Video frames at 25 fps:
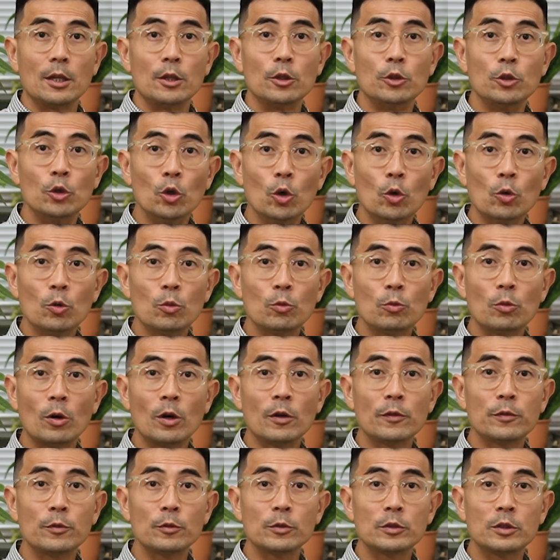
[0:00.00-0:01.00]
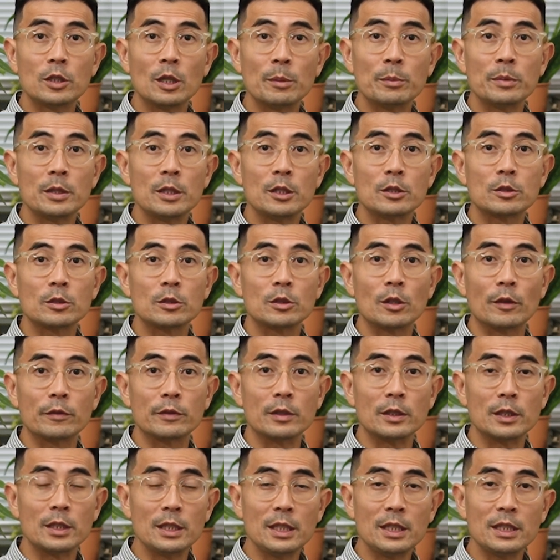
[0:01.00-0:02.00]
No wrongful termination of
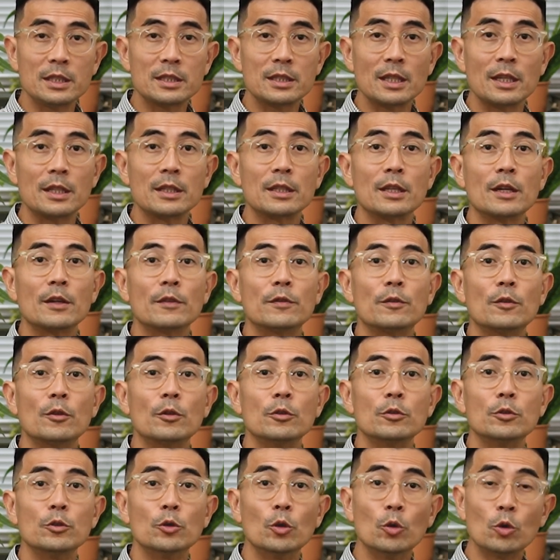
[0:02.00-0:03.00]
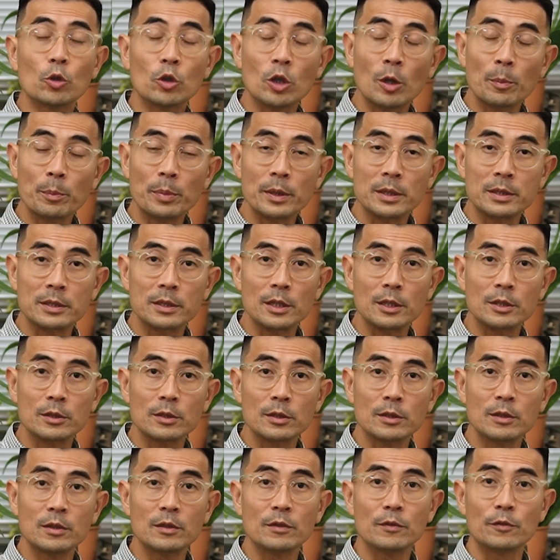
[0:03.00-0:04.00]
the lease and therefore no
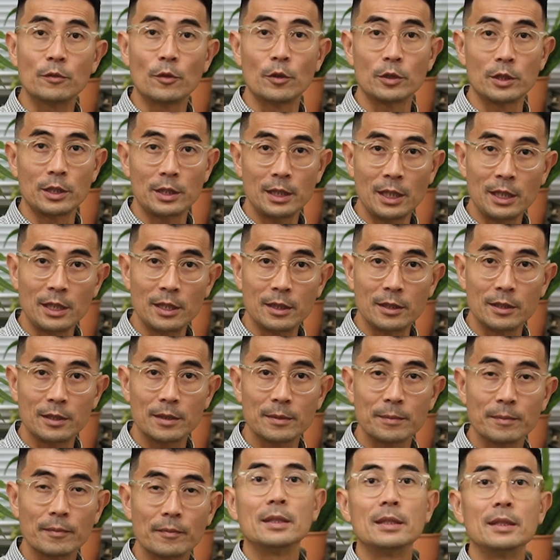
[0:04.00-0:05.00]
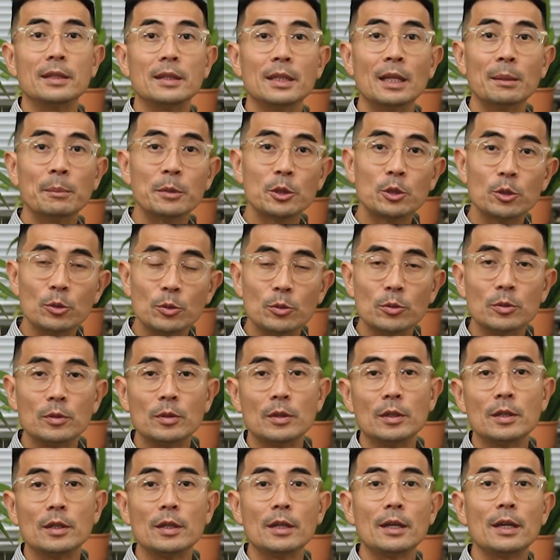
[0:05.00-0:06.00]
compensation for the tenant. Number 2,
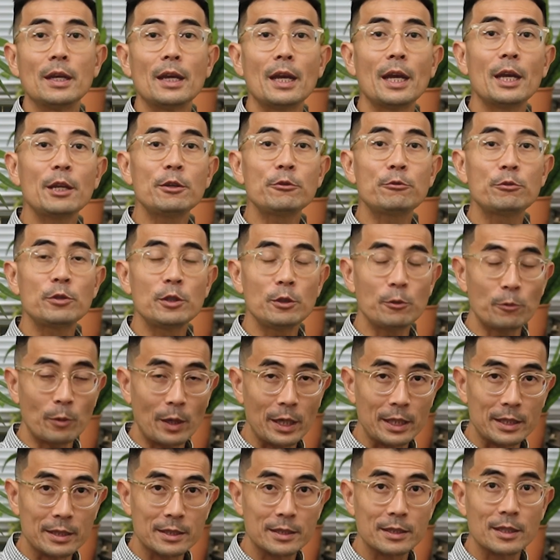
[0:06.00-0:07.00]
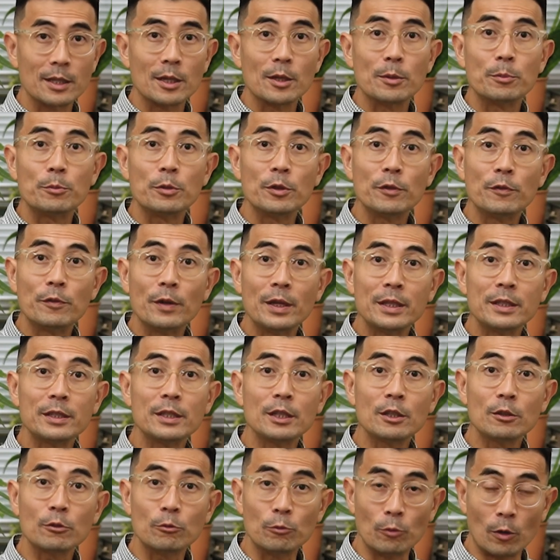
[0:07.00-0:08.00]
entry rights
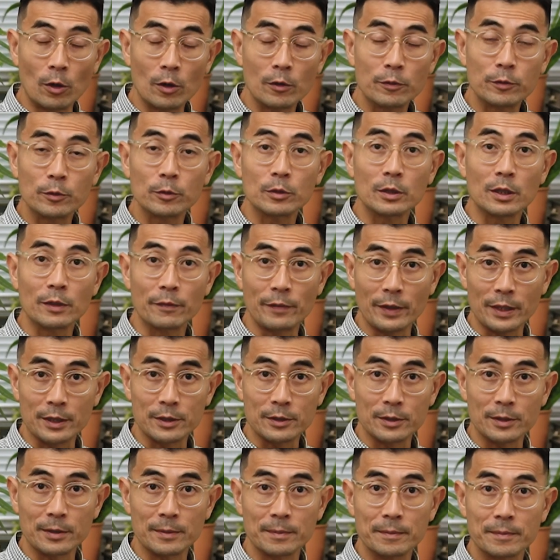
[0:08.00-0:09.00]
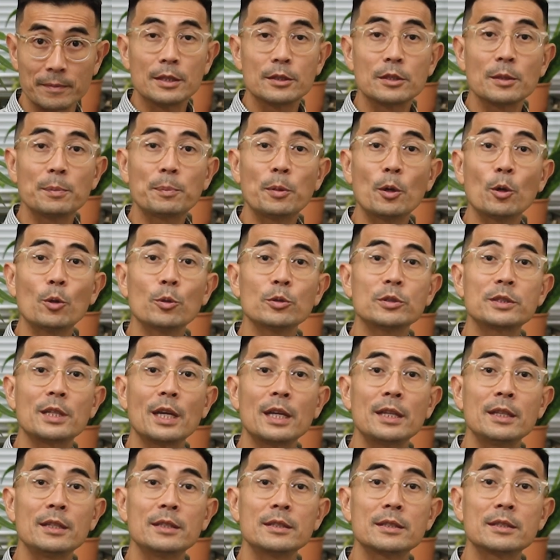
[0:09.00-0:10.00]
preventing wrongful eviction. Suppose
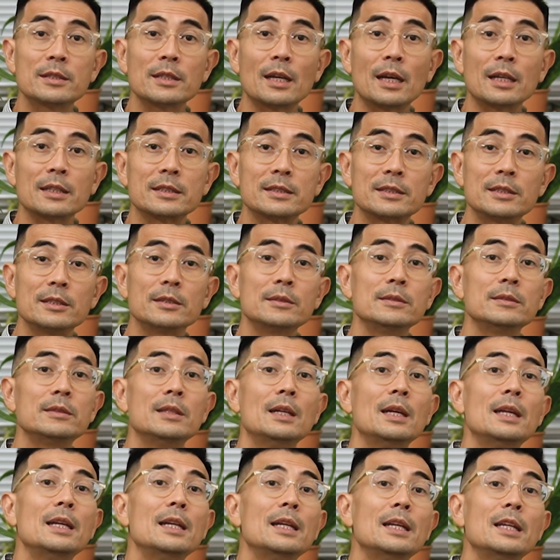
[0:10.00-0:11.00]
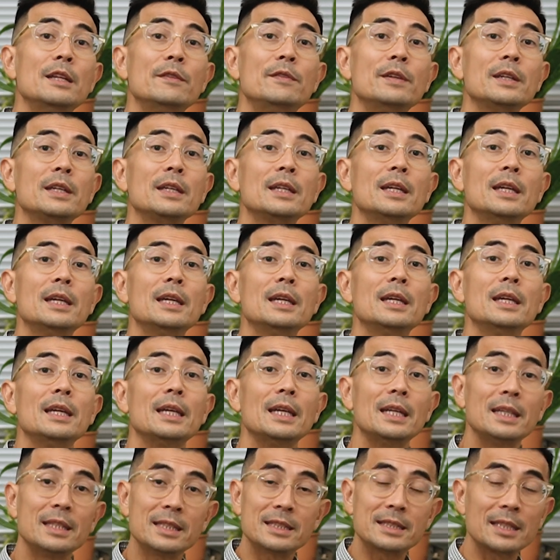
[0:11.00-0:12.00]
tenants are still living
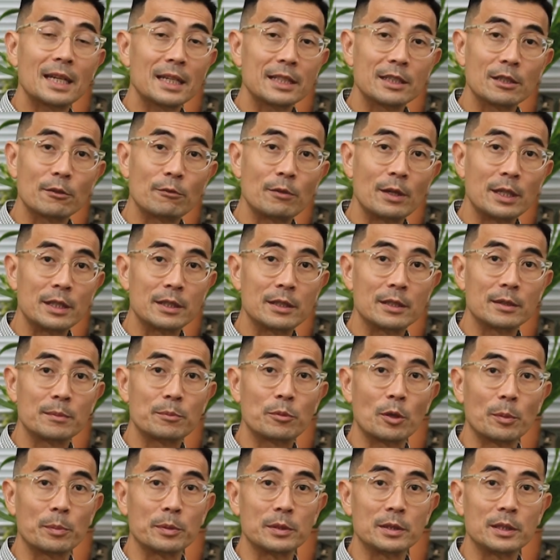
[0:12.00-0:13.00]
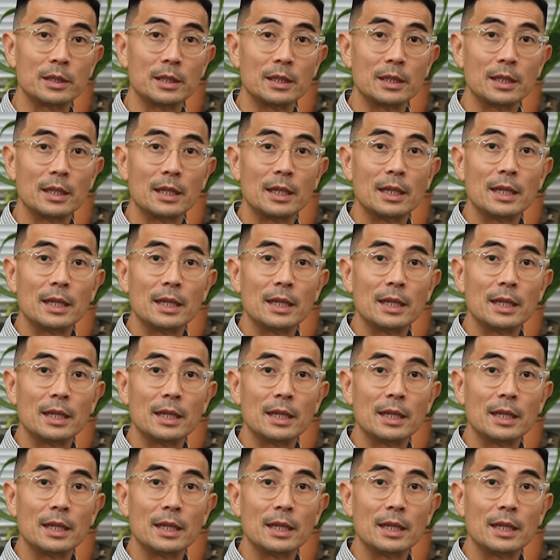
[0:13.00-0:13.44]
inside the rented property.